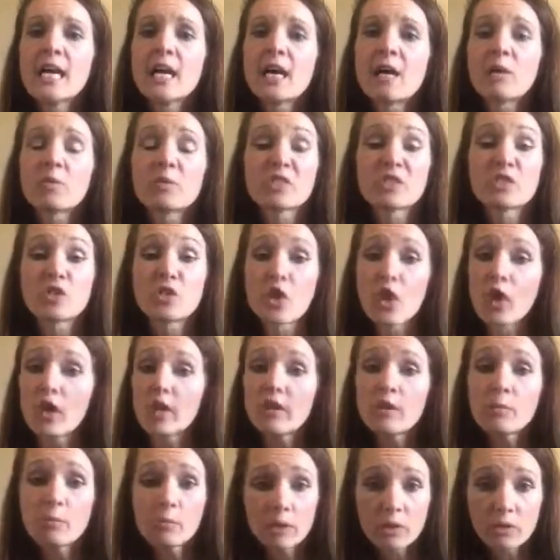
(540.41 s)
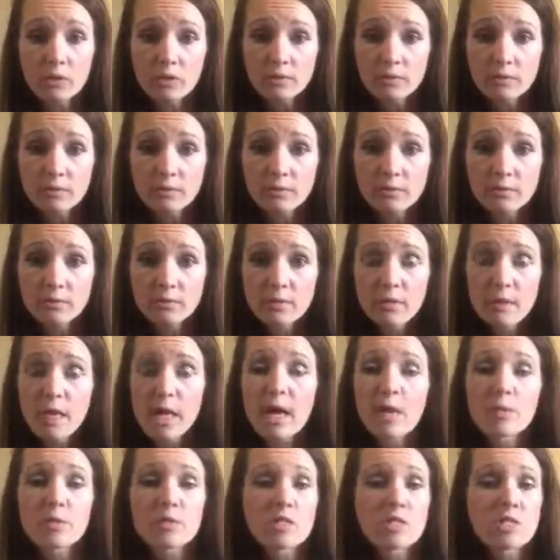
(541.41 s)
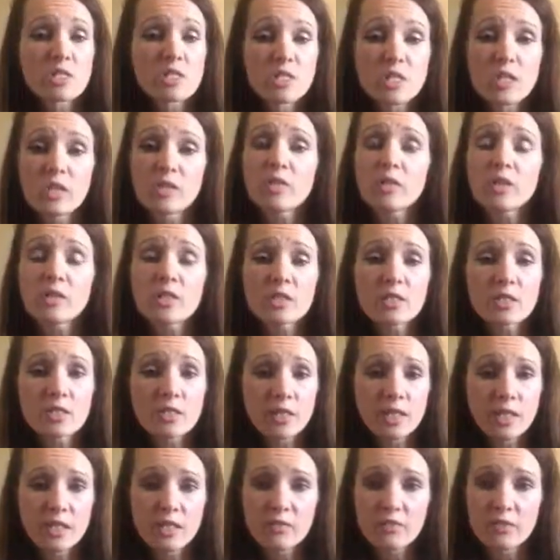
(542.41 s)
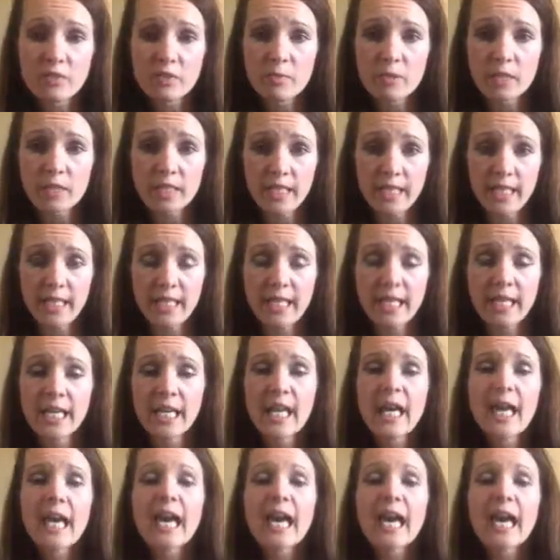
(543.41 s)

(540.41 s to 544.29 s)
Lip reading: I was not in the mood. I was so irritated from the day.